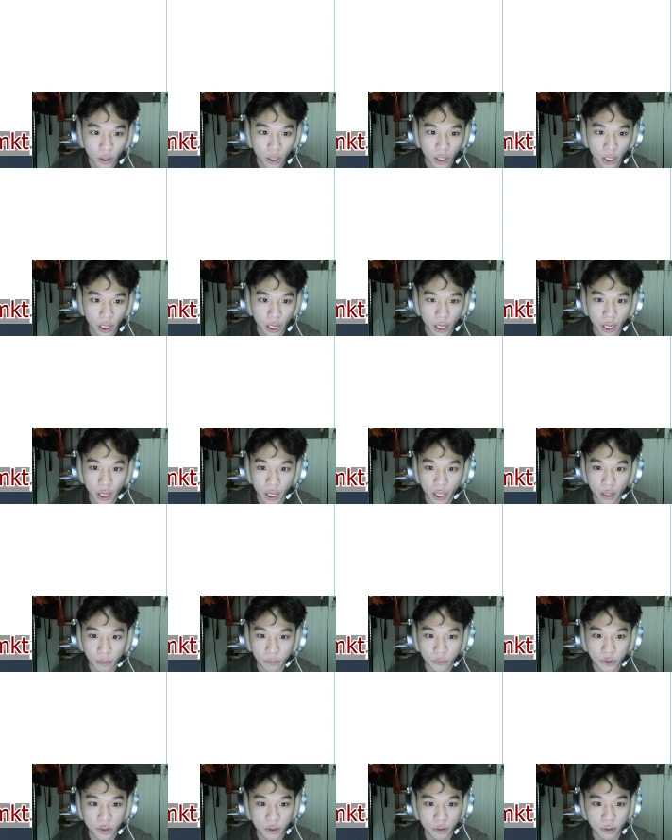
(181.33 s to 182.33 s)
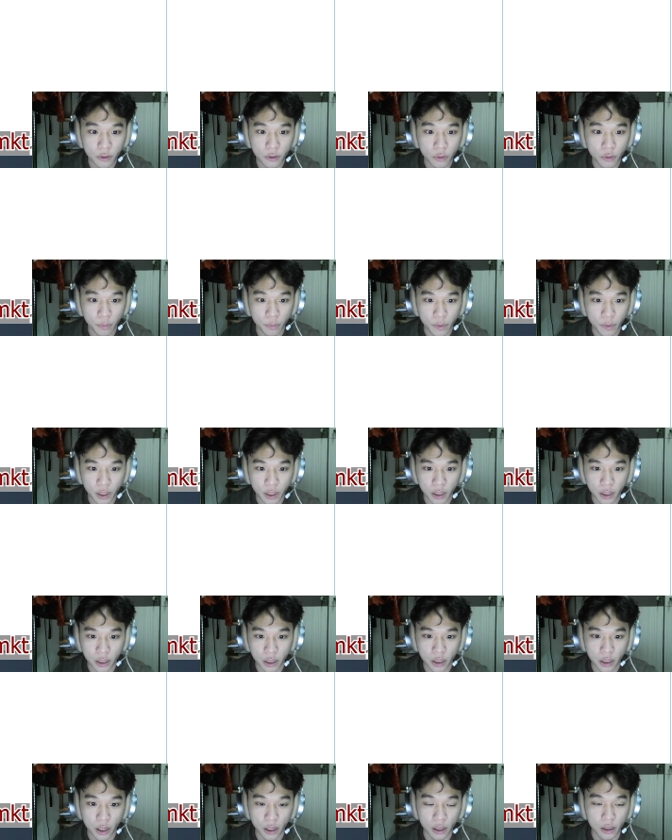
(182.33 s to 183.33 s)
I have 2 of
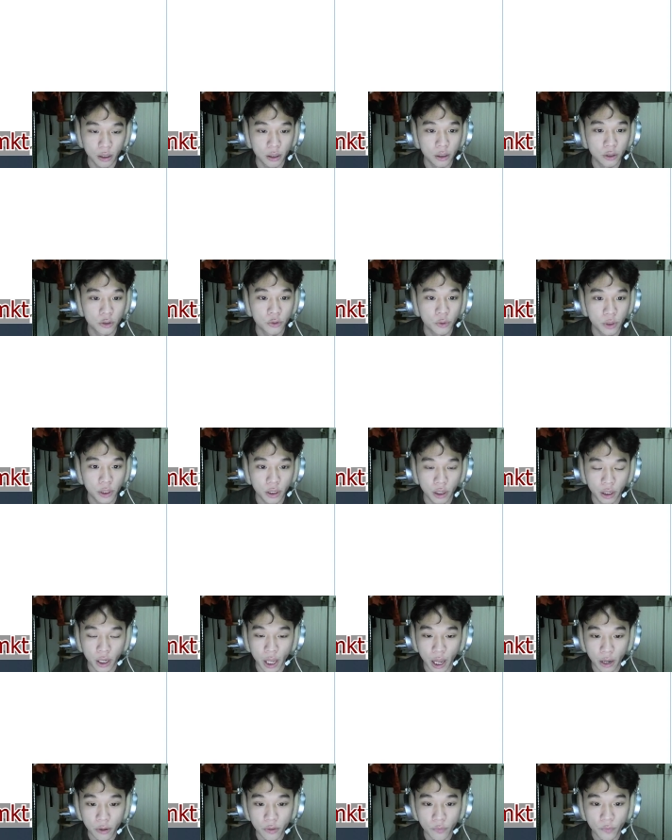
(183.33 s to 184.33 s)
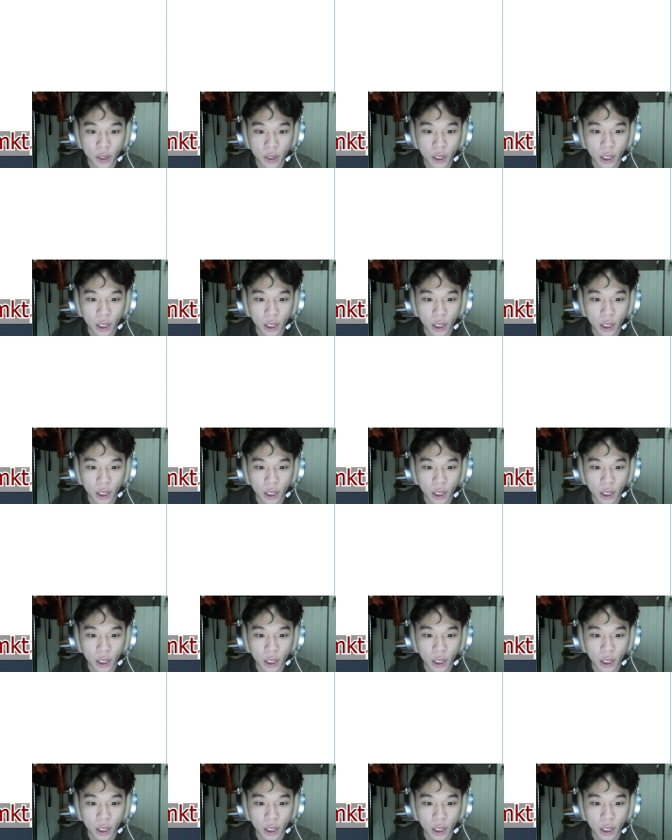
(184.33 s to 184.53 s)
the Twitter account,